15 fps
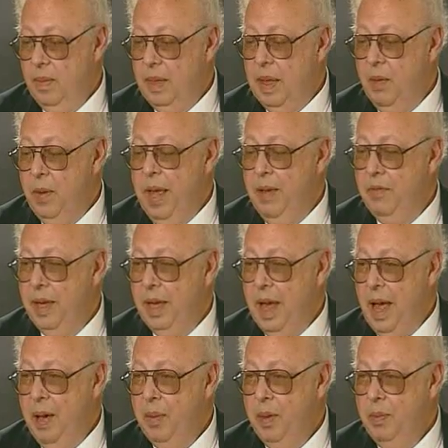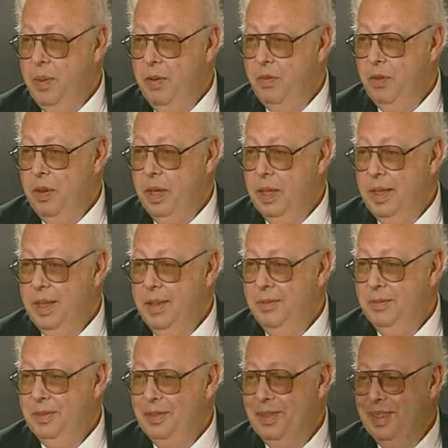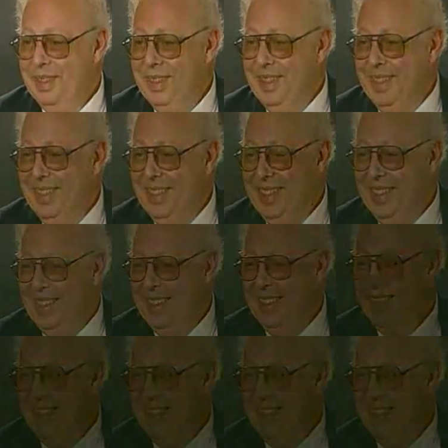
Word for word: Can we have a copy before you leave?